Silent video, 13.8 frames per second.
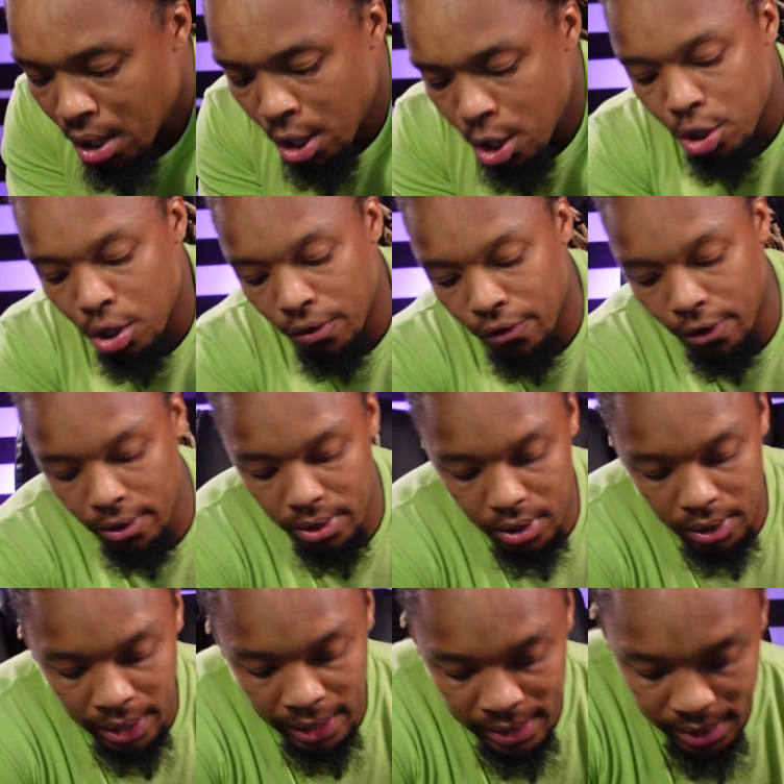So, the first
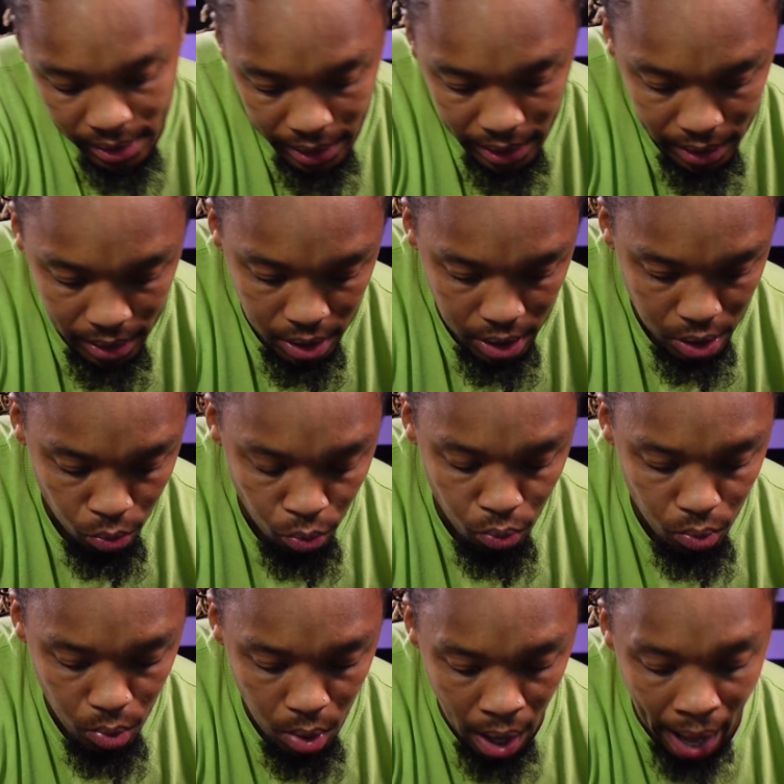lens that
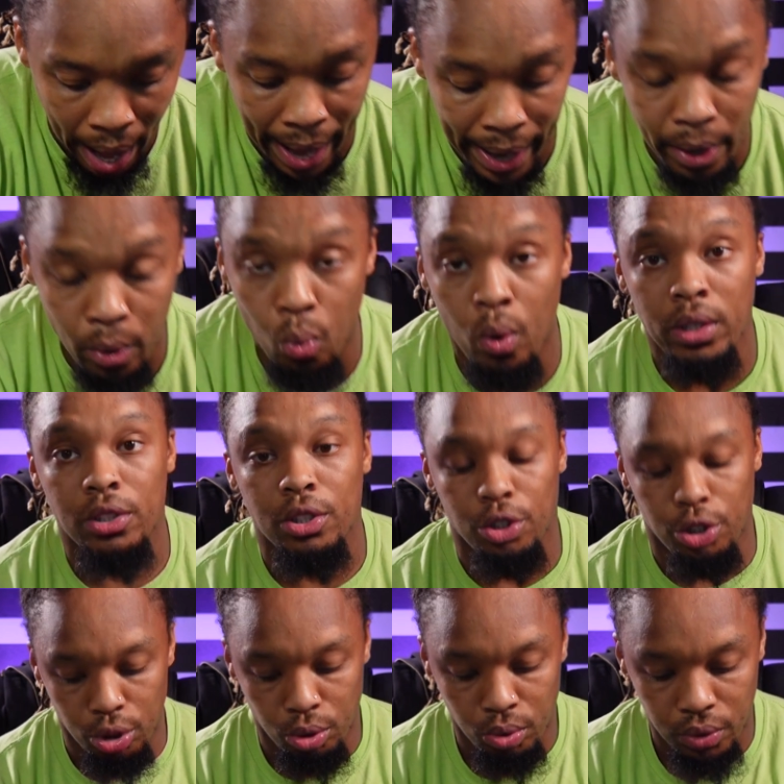I want to
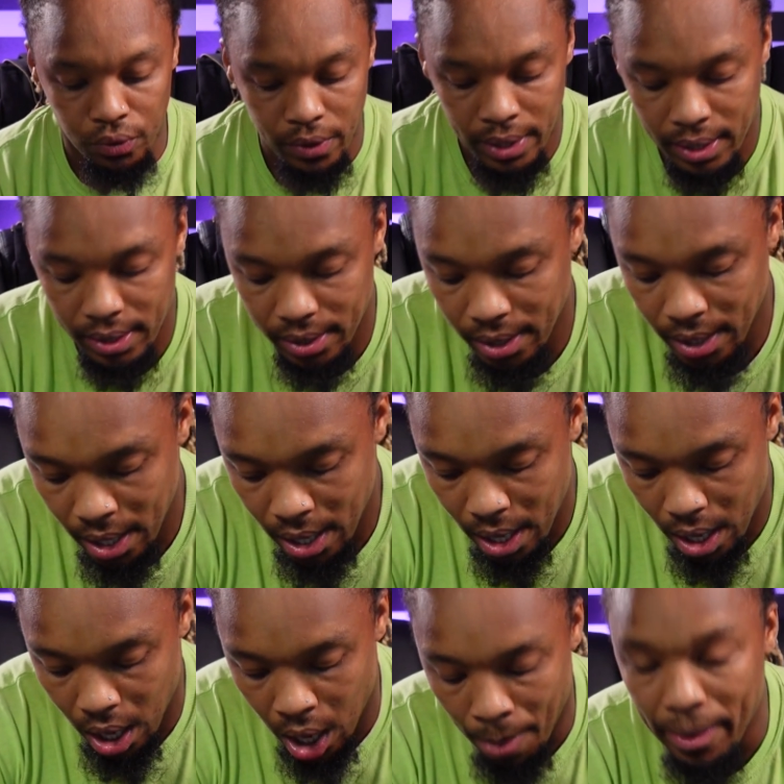choose for this
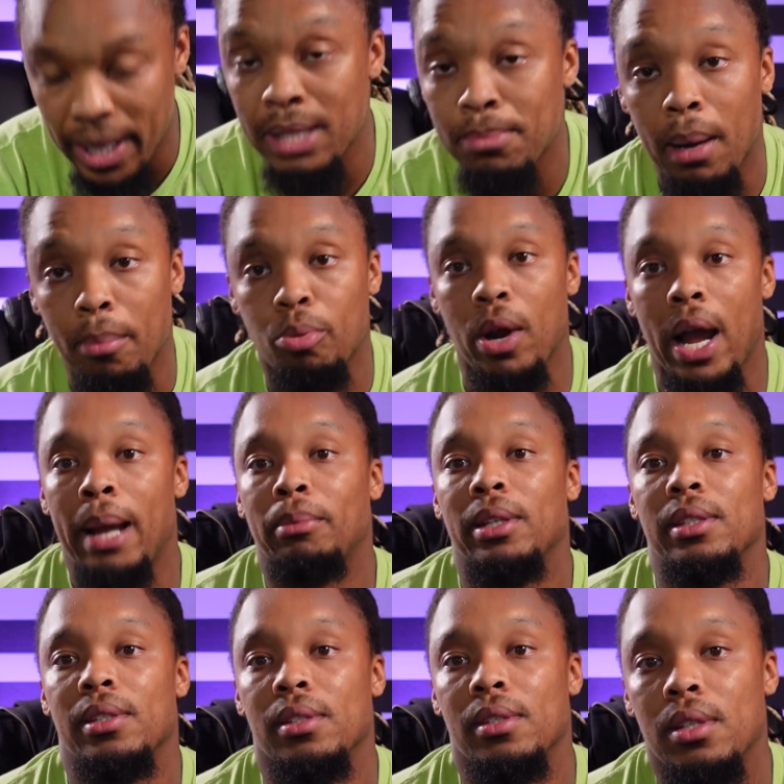is my prime
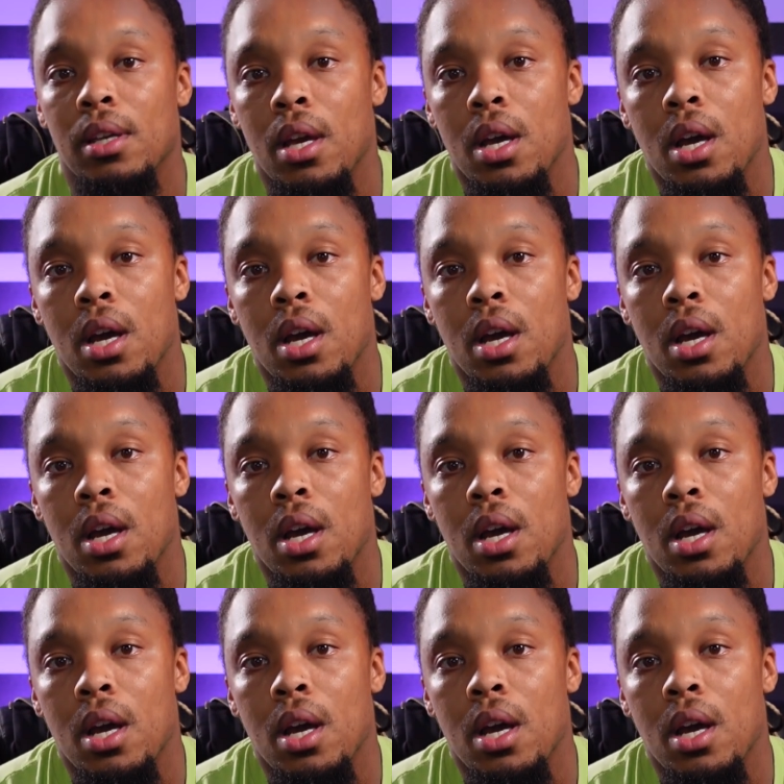lenses.